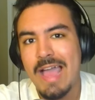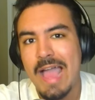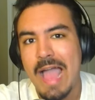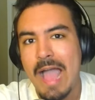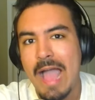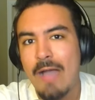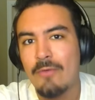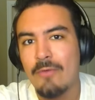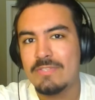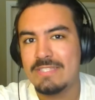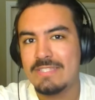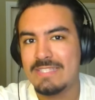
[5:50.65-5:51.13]

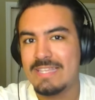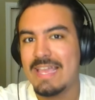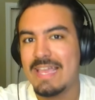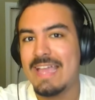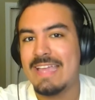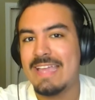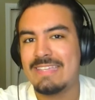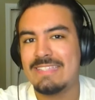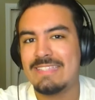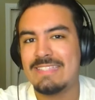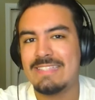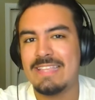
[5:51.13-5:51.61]

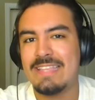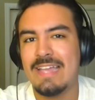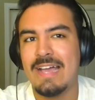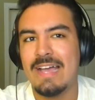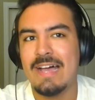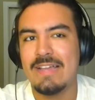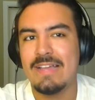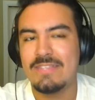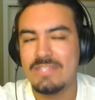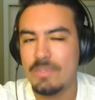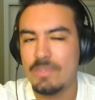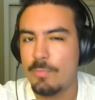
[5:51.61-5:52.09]
outsized
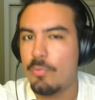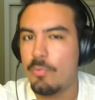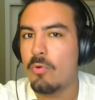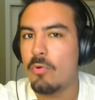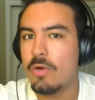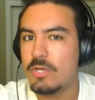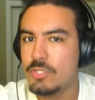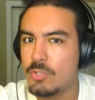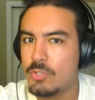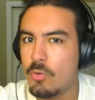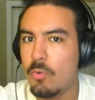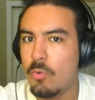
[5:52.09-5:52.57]
uh,
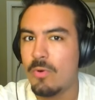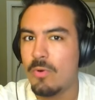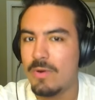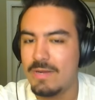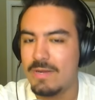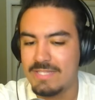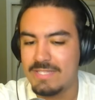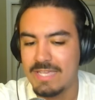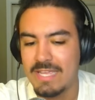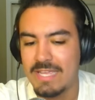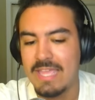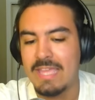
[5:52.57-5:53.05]
support
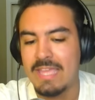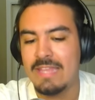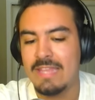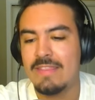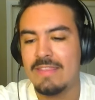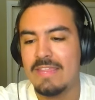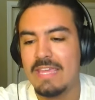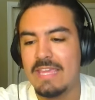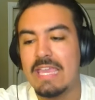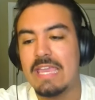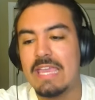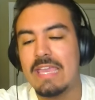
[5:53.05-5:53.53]
towards, again,
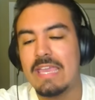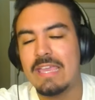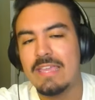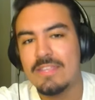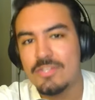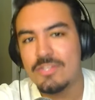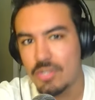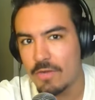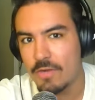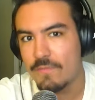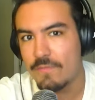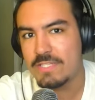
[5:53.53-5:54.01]
the
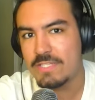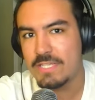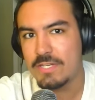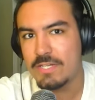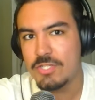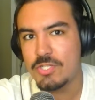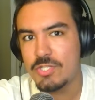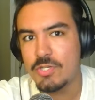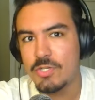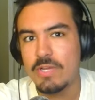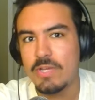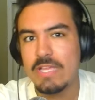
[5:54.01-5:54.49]
service
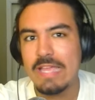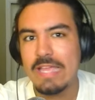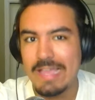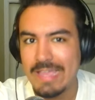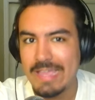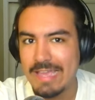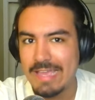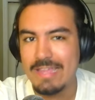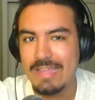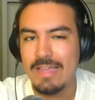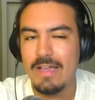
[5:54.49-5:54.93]
industry, again,